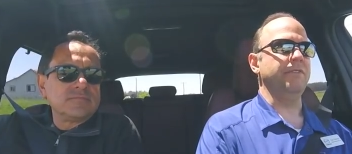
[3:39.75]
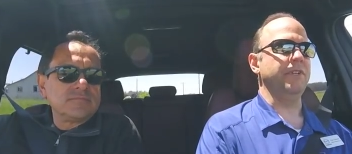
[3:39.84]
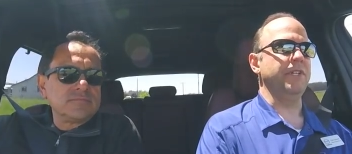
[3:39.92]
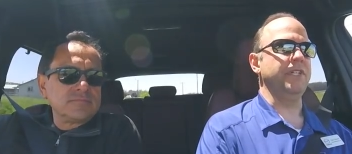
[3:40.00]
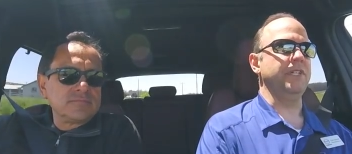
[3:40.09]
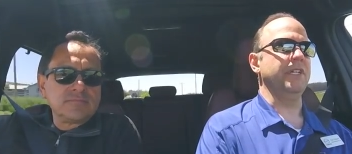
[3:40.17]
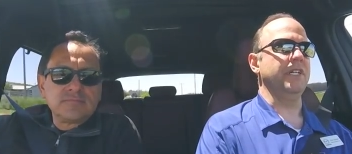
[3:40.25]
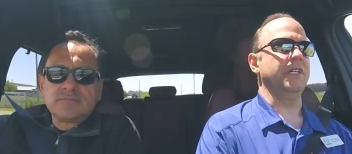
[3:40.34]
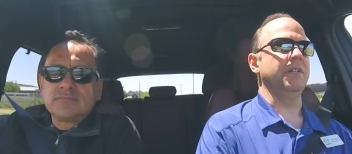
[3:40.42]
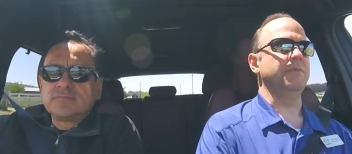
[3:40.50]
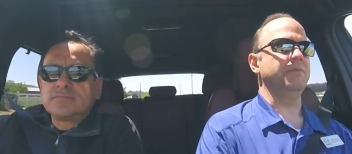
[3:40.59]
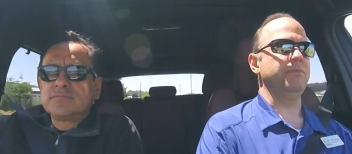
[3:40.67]
Speaker 1: a very
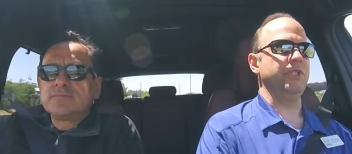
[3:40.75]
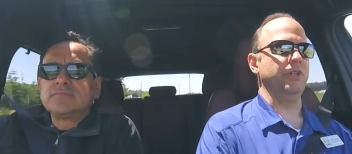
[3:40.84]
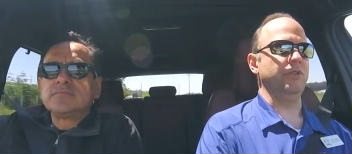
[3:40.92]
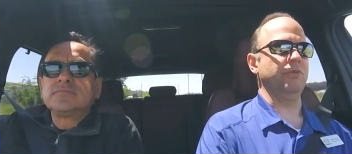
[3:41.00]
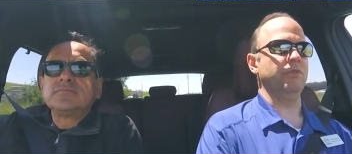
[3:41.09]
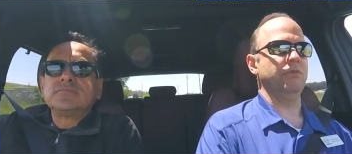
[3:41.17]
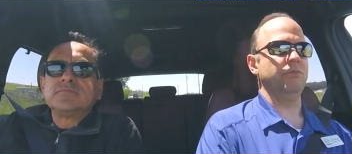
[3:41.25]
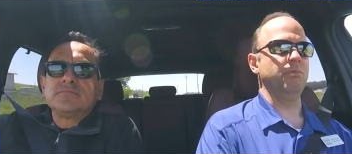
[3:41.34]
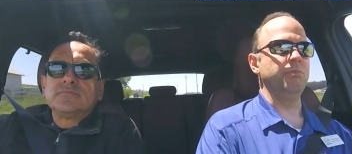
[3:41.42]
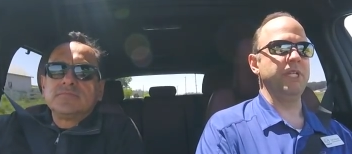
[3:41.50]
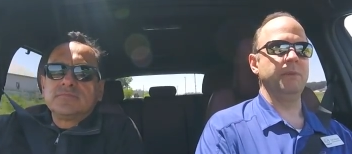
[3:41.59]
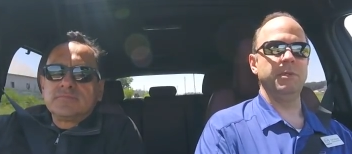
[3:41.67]
uh, you know
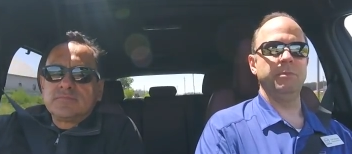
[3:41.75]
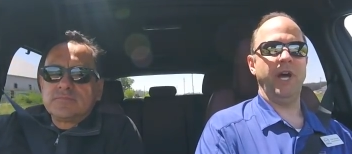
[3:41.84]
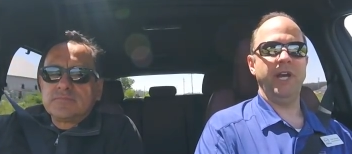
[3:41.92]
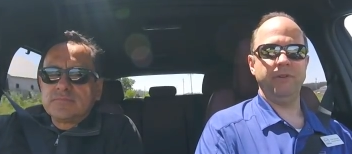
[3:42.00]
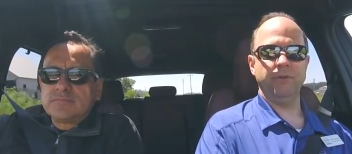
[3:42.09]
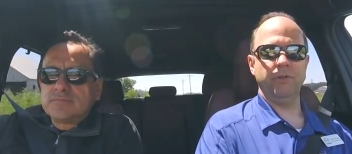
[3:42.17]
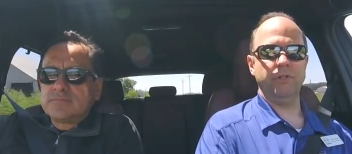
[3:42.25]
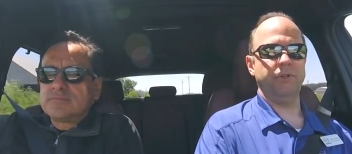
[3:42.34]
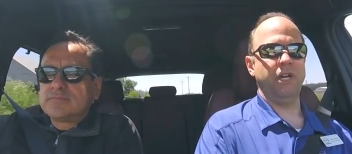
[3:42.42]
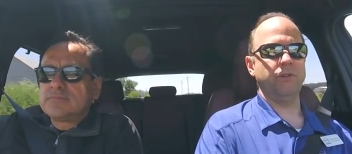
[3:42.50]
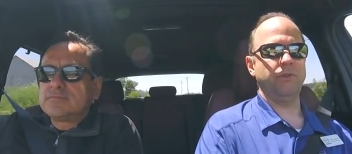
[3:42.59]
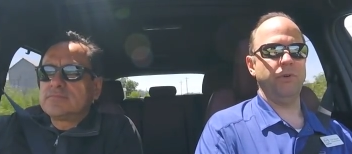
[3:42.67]
minimal body roll
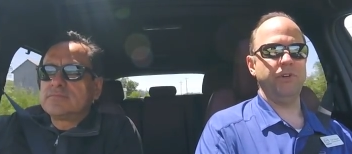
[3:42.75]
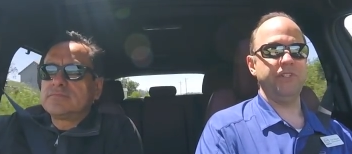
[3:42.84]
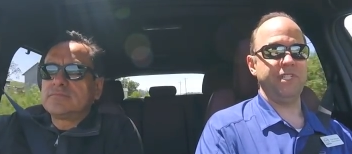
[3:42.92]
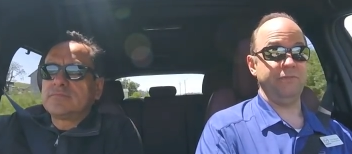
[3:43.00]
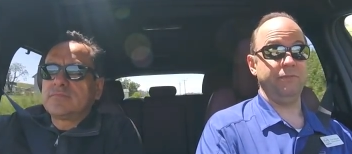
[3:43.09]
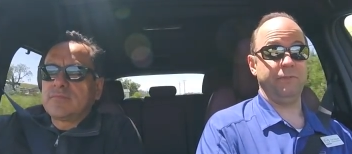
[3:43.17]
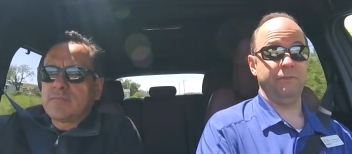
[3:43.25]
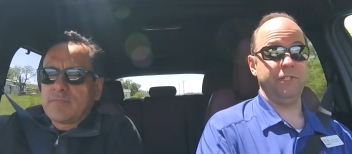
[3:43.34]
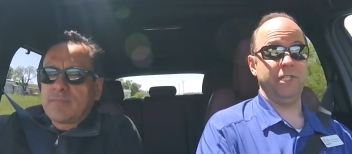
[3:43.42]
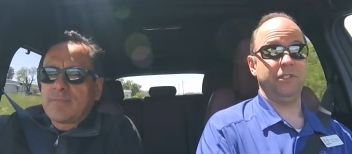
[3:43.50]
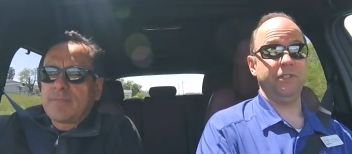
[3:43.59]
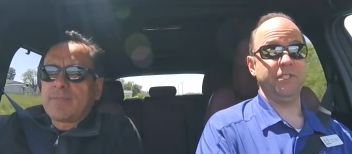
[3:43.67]
around corners even for a
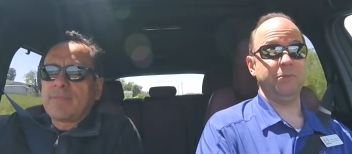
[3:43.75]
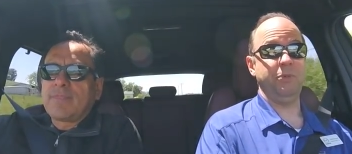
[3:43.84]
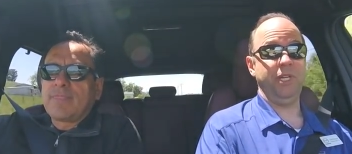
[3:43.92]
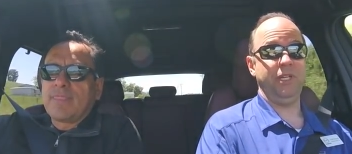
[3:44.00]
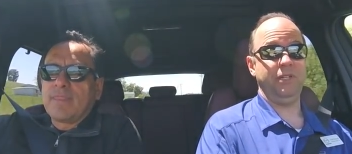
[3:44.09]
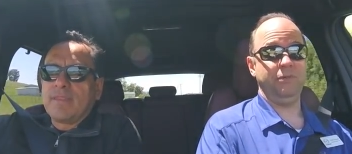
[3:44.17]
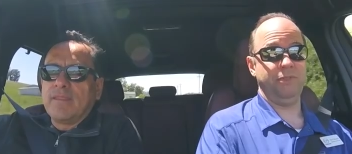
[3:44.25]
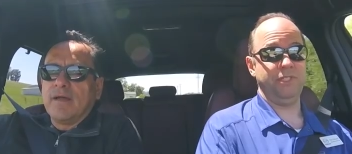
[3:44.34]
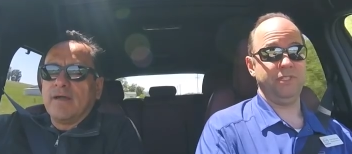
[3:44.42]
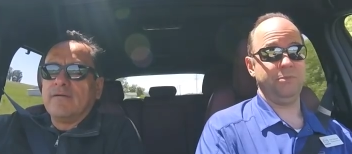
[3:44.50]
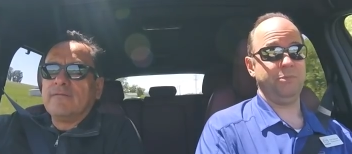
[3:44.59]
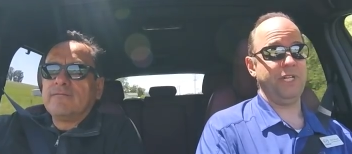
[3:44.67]
vehicle this big which
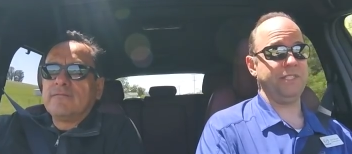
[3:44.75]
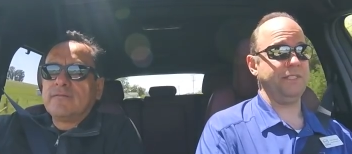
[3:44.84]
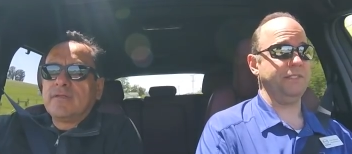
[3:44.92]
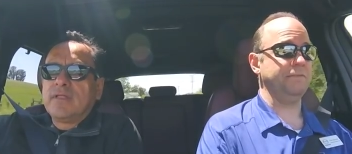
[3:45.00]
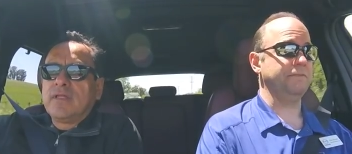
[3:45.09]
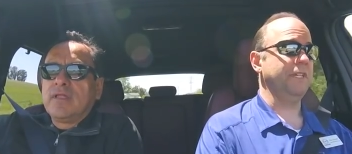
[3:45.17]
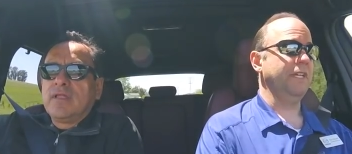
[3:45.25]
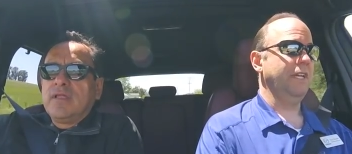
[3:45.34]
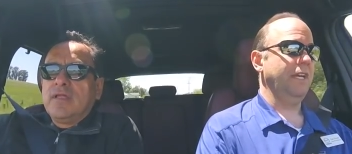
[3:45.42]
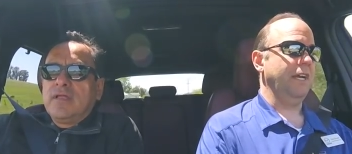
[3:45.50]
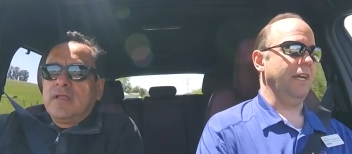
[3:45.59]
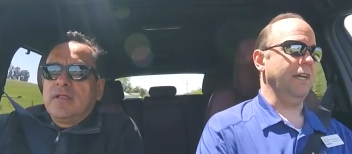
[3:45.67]
yeah. is impressive
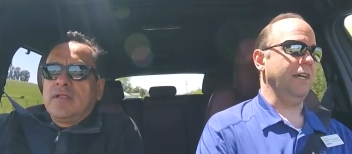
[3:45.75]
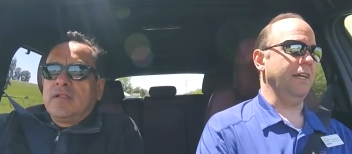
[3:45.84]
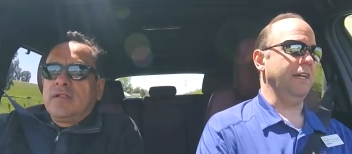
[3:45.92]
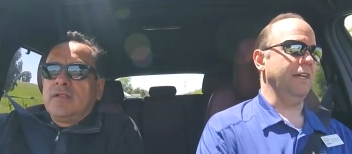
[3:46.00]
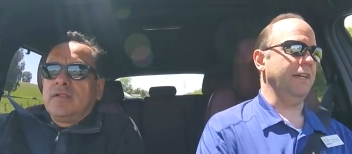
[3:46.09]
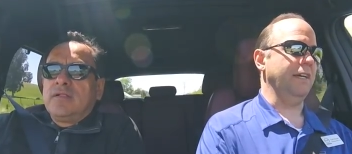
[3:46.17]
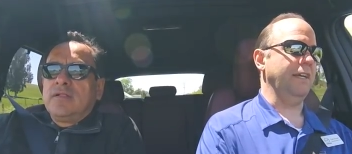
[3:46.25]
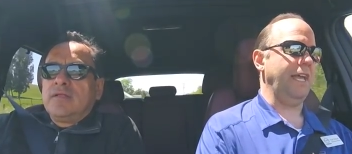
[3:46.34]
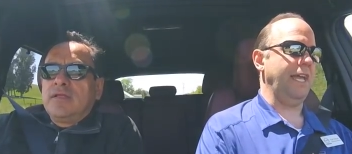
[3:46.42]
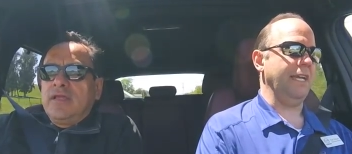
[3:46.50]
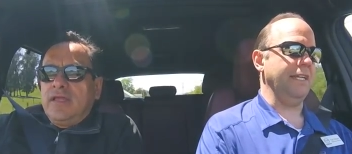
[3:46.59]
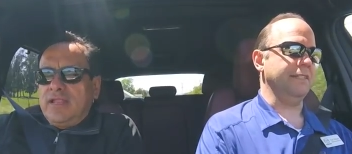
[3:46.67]
Speaker 2: uh,
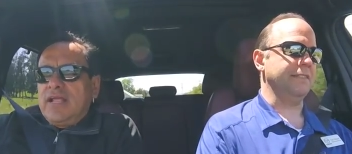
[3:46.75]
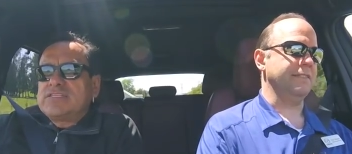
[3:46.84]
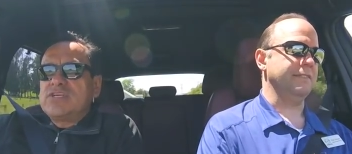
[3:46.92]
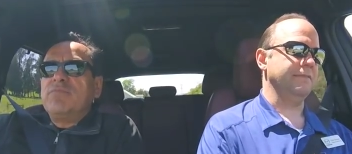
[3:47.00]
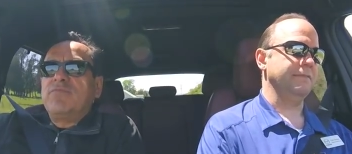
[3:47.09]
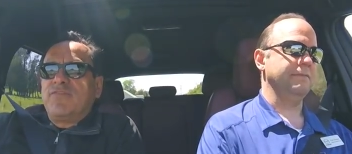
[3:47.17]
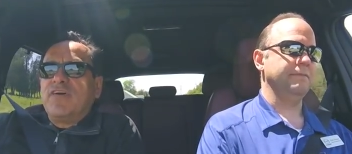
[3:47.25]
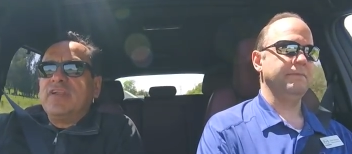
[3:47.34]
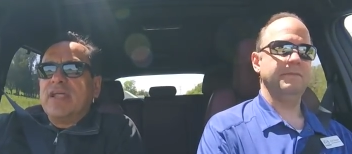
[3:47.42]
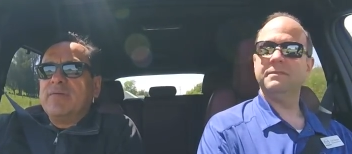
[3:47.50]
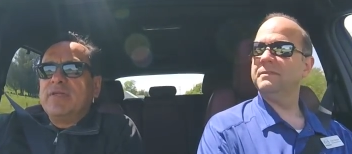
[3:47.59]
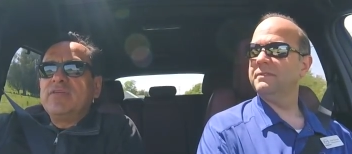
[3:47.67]
and it has some
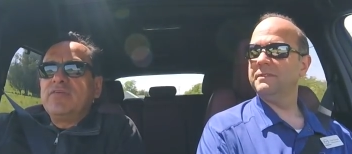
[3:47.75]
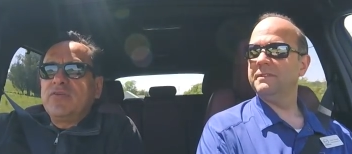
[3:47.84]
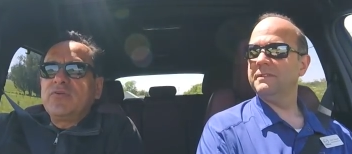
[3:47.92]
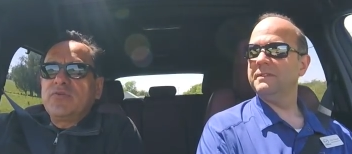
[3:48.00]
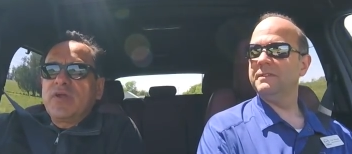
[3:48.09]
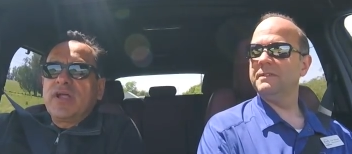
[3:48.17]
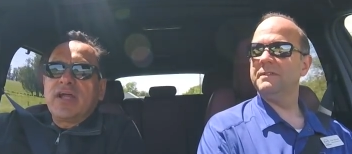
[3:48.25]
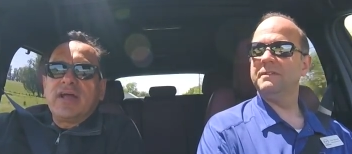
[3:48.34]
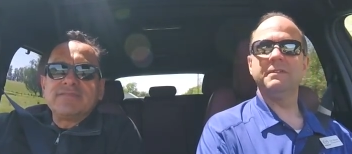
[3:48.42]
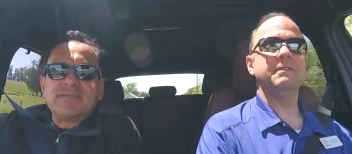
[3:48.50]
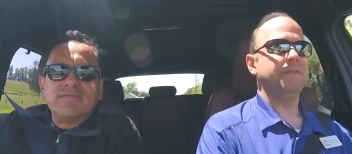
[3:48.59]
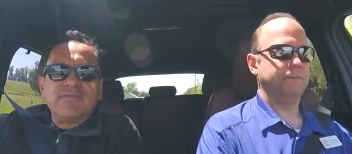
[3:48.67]
fun i mean you, you, you, can
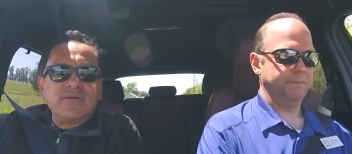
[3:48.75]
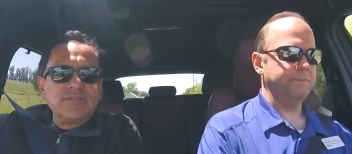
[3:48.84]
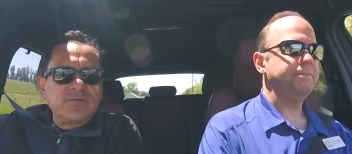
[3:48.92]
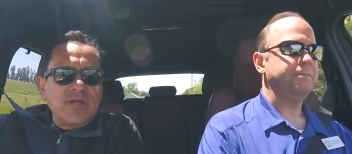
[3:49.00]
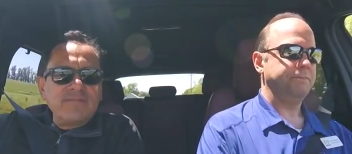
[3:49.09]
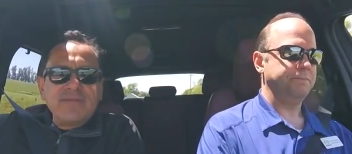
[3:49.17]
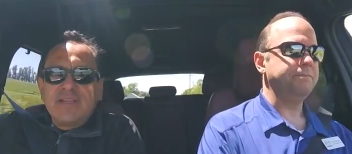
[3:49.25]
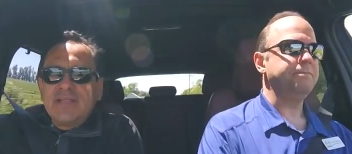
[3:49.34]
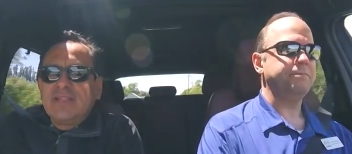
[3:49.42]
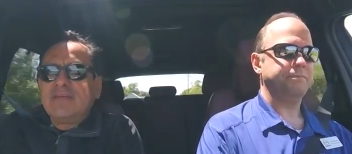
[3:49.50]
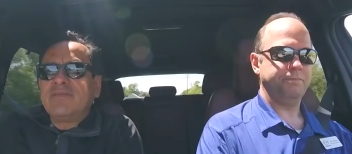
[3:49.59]
have some fun driving it